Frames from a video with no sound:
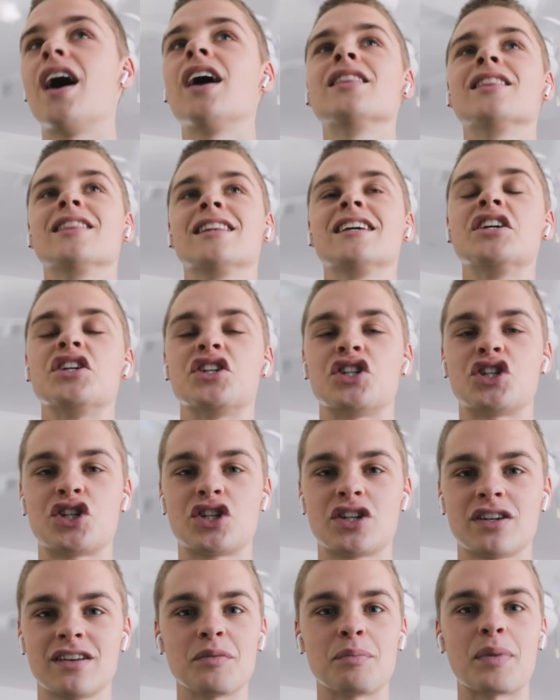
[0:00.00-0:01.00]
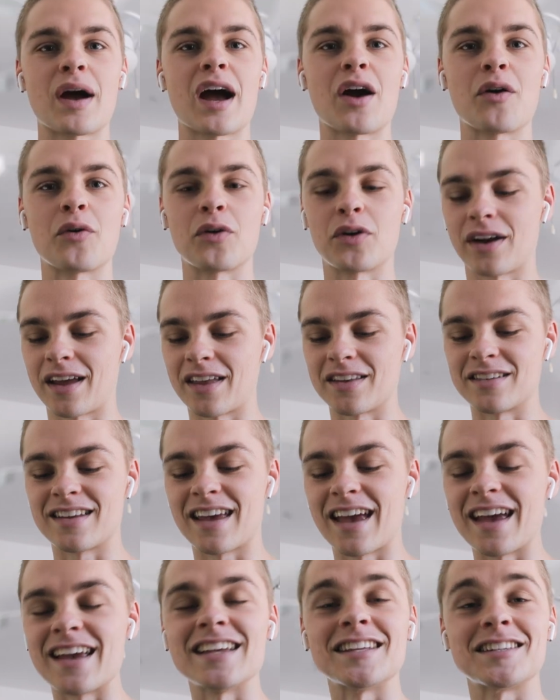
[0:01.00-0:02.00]
unleash the power and
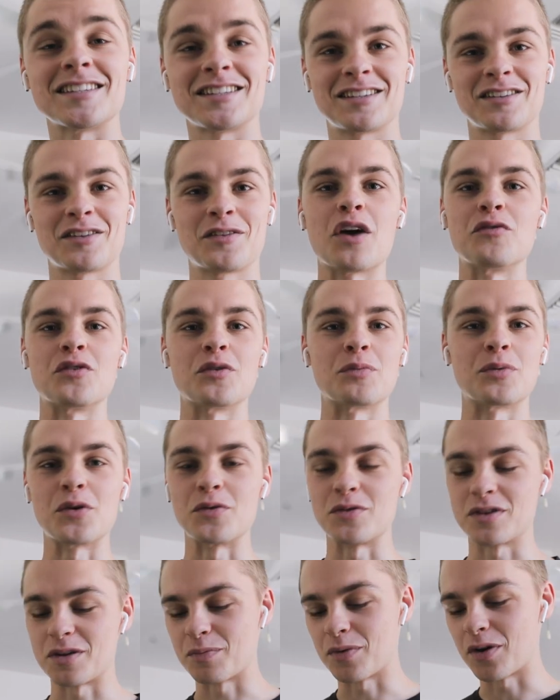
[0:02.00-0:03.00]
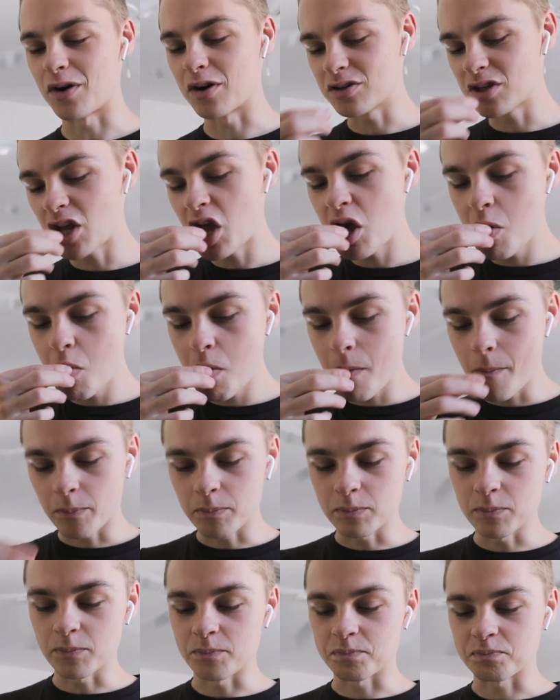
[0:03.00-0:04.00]
taste of your protein bars.
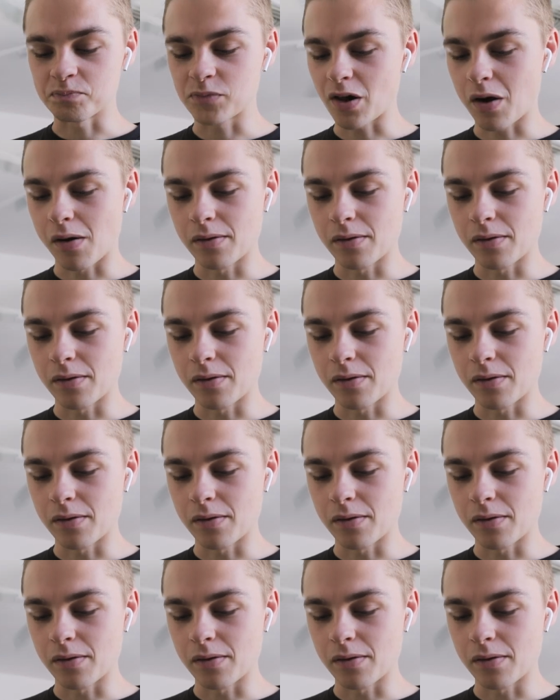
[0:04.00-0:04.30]
Mm.